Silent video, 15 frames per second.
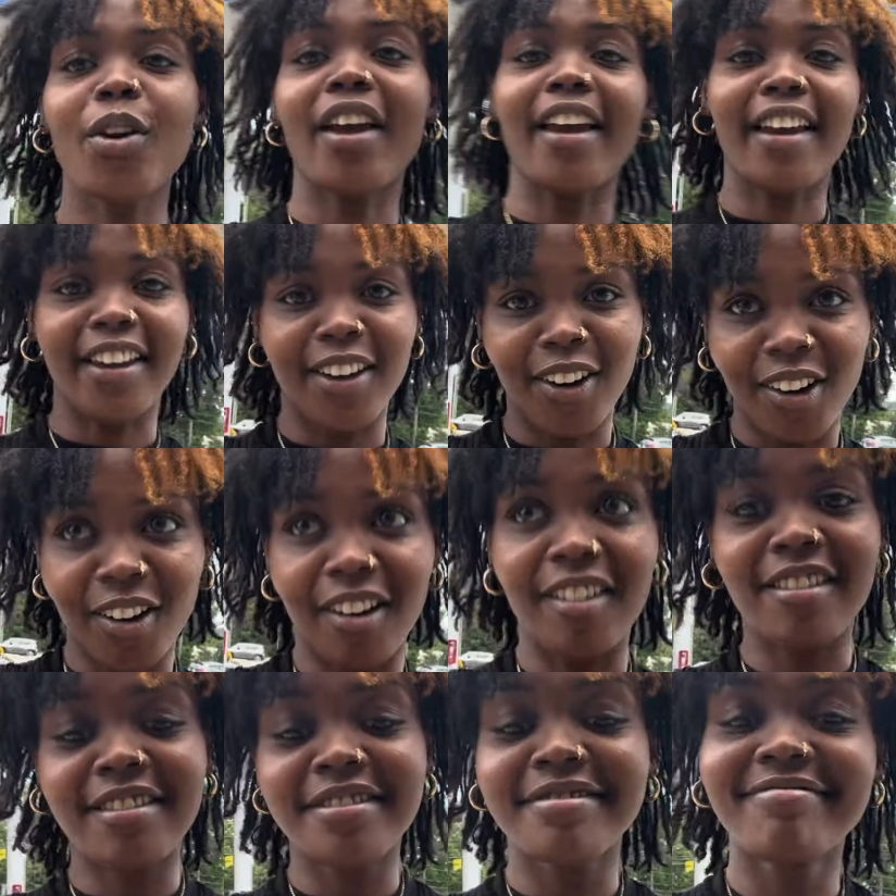and y'all,
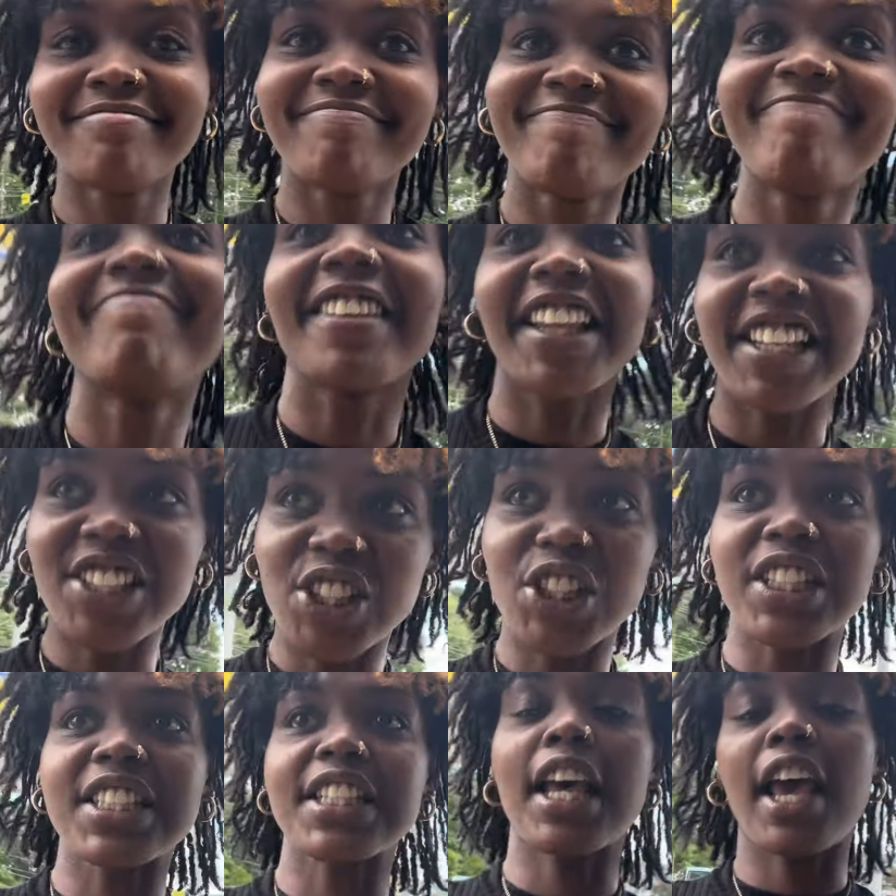let's
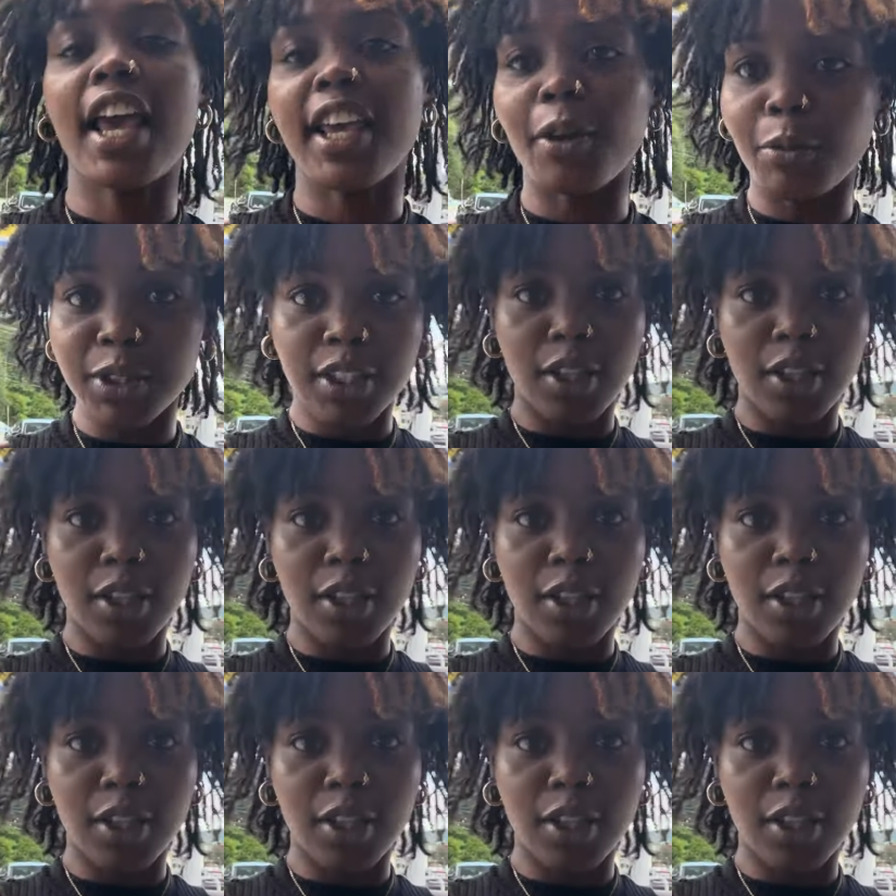just say it was